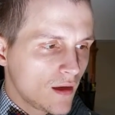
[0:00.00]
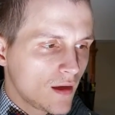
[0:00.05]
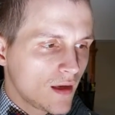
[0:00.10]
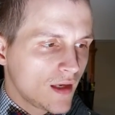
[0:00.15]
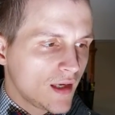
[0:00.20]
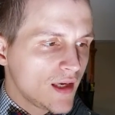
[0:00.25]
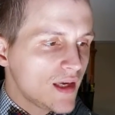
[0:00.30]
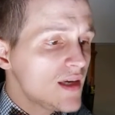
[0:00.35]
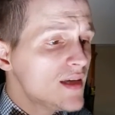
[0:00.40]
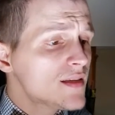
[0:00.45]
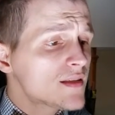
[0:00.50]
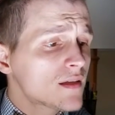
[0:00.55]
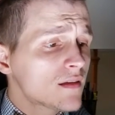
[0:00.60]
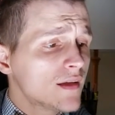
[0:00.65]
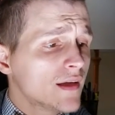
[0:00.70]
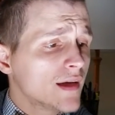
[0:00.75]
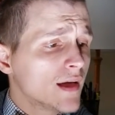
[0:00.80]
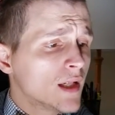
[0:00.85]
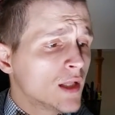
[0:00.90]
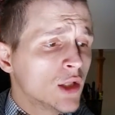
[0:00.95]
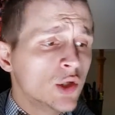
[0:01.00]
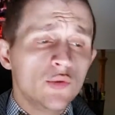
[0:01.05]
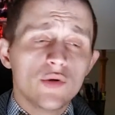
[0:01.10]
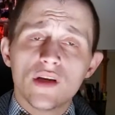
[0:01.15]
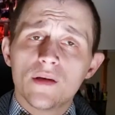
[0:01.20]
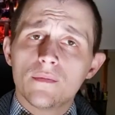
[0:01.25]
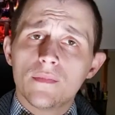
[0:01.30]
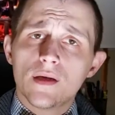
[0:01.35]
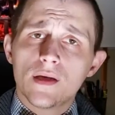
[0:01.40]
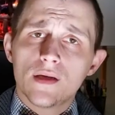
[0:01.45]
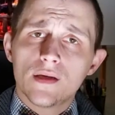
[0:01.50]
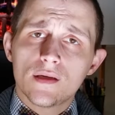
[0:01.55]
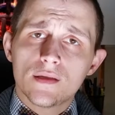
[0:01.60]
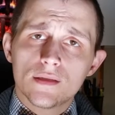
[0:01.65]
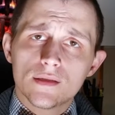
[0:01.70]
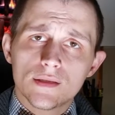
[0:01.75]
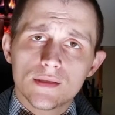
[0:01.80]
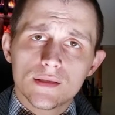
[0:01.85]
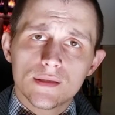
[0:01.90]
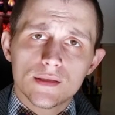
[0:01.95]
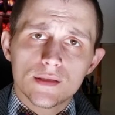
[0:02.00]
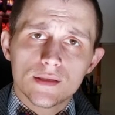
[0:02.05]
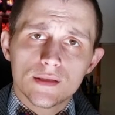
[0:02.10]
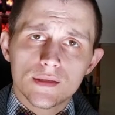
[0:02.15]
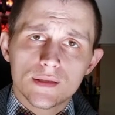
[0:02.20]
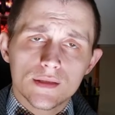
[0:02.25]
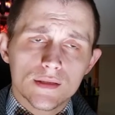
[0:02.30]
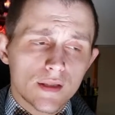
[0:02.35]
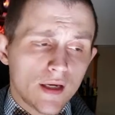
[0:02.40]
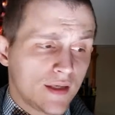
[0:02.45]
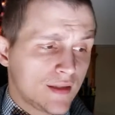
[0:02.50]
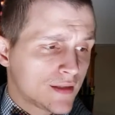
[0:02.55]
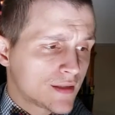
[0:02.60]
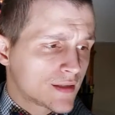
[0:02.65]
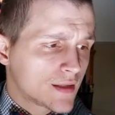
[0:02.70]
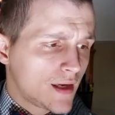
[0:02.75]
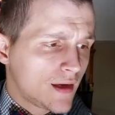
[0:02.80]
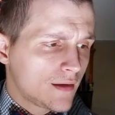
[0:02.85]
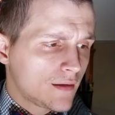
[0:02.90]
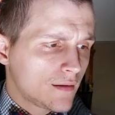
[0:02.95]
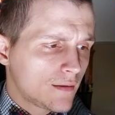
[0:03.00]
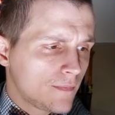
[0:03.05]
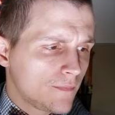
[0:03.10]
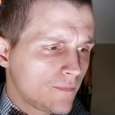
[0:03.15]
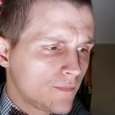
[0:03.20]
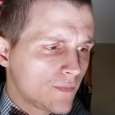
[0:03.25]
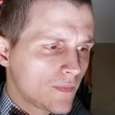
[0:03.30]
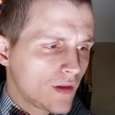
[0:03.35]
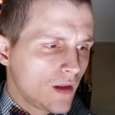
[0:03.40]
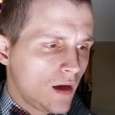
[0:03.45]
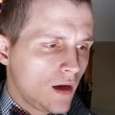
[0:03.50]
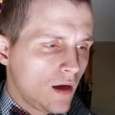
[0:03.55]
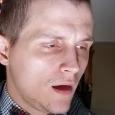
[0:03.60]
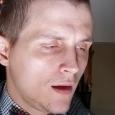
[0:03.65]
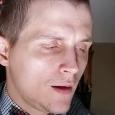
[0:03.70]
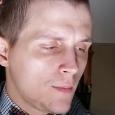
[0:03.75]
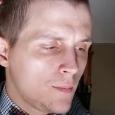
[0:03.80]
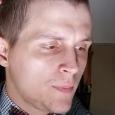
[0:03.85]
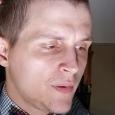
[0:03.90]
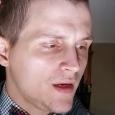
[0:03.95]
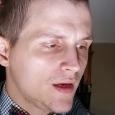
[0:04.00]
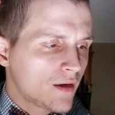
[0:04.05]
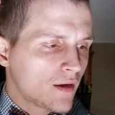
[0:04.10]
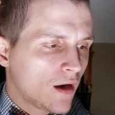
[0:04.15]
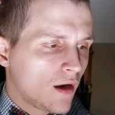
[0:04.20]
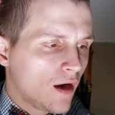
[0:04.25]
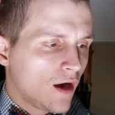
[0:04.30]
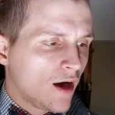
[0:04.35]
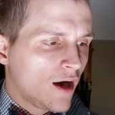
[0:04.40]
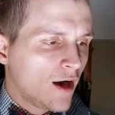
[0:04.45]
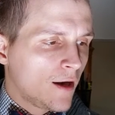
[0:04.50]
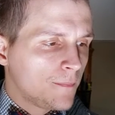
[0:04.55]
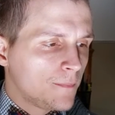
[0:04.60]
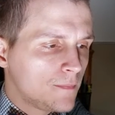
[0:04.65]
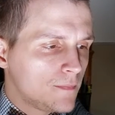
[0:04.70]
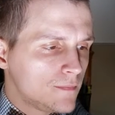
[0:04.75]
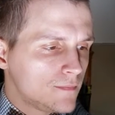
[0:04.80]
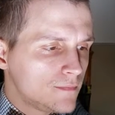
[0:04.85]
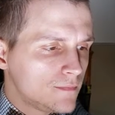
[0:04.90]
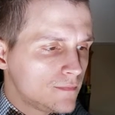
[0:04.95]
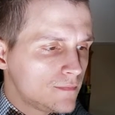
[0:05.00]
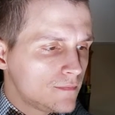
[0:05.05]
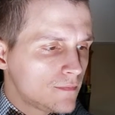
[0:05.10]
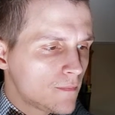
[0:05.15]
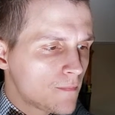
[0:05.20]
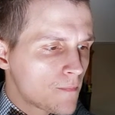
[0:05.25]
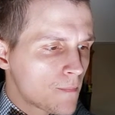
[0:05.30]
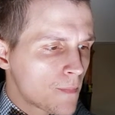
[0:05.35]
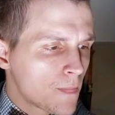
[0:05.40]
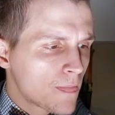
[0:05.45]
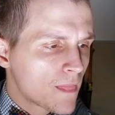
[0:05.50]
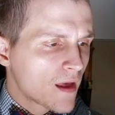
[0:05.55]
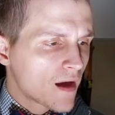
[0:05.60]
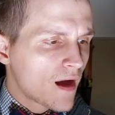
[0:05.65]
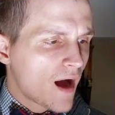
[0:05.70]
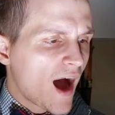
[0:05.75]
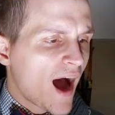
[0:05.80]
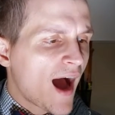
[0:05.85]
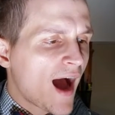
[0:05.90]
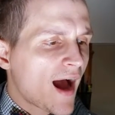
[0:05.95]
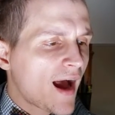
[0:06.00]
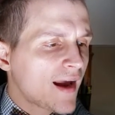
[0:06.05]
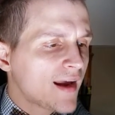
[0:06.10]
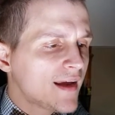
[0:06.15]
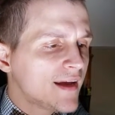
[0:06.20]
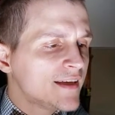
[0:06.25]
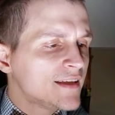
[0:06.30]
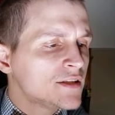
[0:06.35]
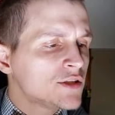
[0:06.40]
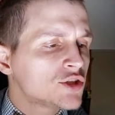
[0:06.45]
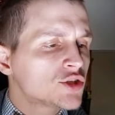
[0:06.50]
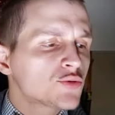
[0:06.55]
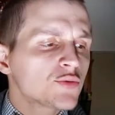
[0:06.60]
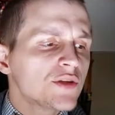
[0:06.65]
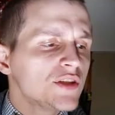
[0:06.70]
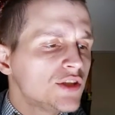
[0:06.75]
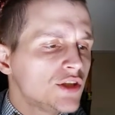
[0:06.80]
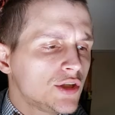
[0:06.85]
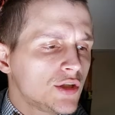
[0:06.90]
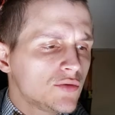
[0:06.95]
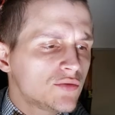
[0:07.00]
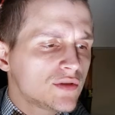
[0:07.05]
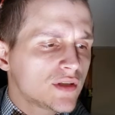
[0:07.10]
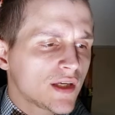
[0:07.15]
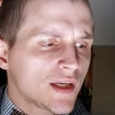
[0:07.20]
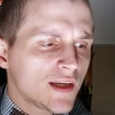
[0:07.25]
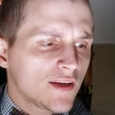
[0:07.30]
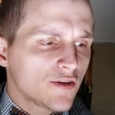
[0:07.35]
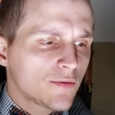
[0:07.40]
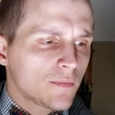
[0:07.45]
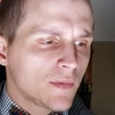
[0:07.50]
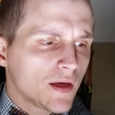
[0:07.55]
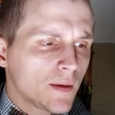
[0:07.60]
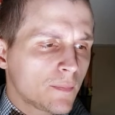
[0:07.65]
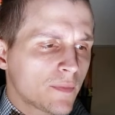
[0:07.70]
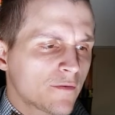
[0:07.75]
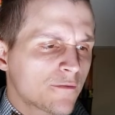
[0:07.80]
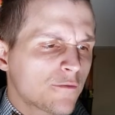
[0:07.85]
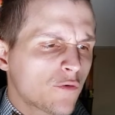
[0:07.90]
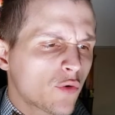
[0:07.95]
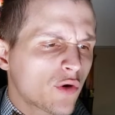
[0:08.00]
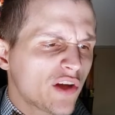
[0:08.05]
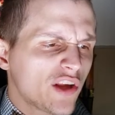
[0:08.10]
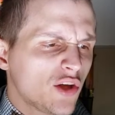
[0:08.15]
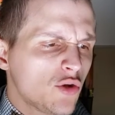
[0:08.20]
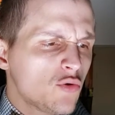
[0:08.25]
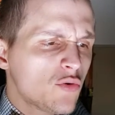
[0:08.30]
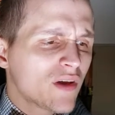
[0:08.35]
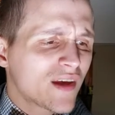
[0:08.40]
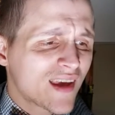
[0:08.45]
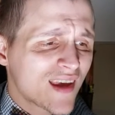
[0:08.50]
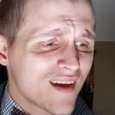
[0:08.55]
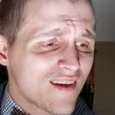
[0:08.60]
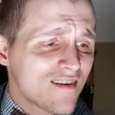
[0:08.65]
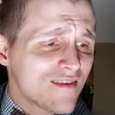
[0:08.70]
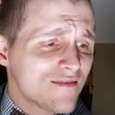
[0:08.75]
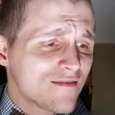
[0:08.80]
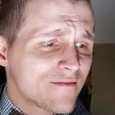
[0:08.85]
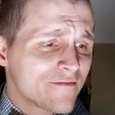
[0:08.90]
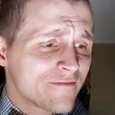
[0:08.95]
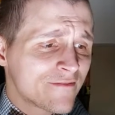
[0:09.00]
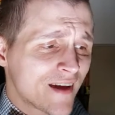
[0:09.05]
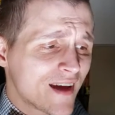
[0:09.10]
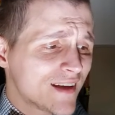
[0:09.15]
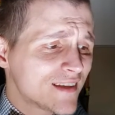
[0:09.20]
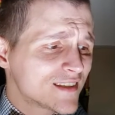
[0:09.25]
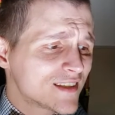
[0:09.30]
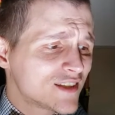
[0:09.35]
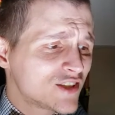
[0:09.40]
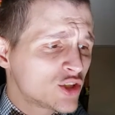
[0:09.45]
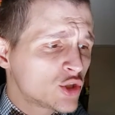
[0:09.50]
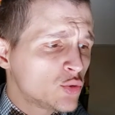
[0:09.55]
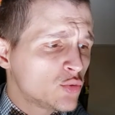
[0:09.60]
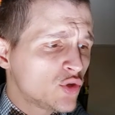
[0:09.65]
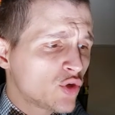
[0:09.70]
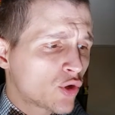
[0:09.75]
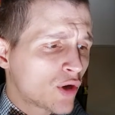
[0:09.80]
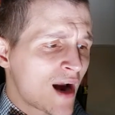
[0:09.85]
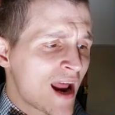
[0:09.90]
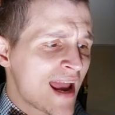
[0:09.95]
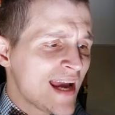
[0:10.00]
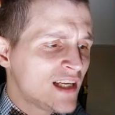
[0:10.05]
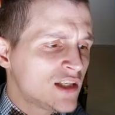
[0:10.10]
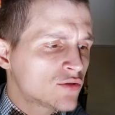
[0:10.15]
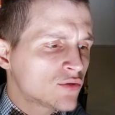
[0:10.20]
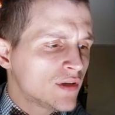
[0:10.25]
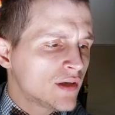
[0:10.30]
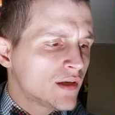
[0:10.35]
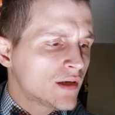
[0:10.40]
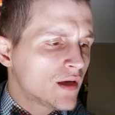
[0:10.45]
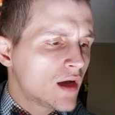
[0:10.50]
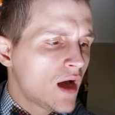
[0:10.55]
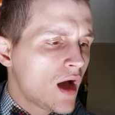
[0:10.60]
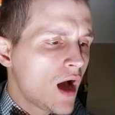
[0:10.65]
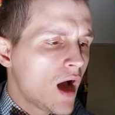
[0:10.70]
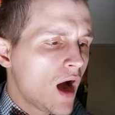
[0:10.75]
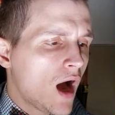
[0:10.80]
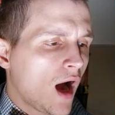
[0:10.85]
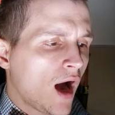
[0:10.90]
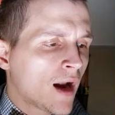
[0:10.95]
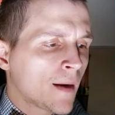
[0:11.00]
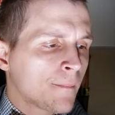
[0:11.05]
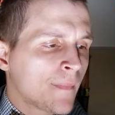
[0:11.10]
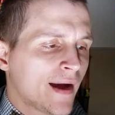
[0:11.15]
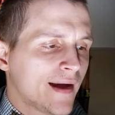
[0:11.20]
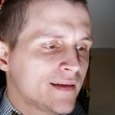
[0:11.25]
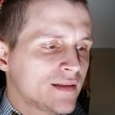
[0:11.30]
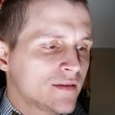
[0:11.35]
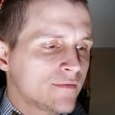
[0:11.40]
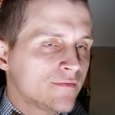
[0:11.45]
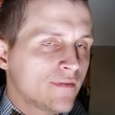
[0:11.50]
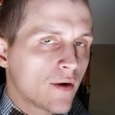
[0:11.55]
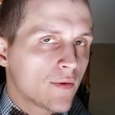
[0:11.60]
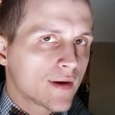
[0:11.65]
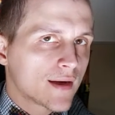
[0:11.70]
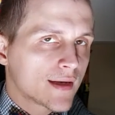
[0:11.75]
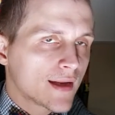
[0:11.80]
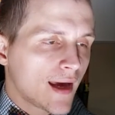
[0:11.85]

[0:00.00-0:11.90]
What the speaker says: He easily eluded me and said, Be calm. I entreat you to hear me before you give vent to your hatred on my devoted